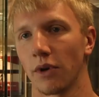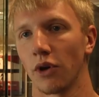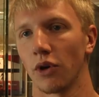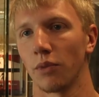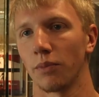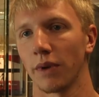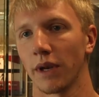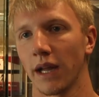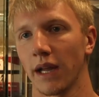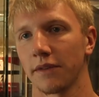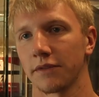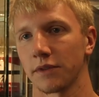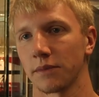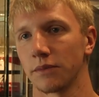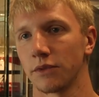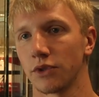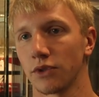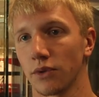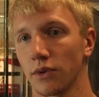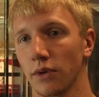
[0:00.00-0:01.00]
hope and have
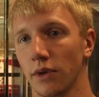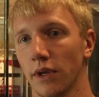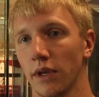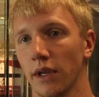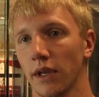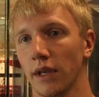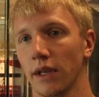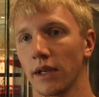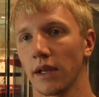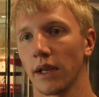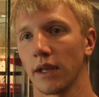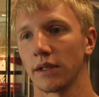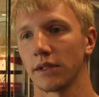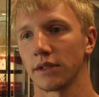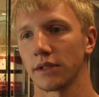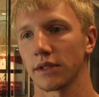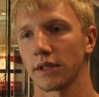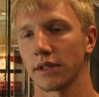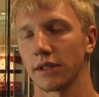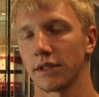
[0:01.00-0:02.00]
some joy and, and
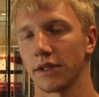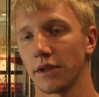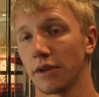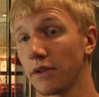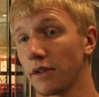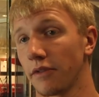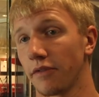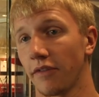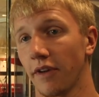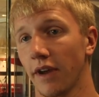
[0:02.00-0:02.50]
just continue the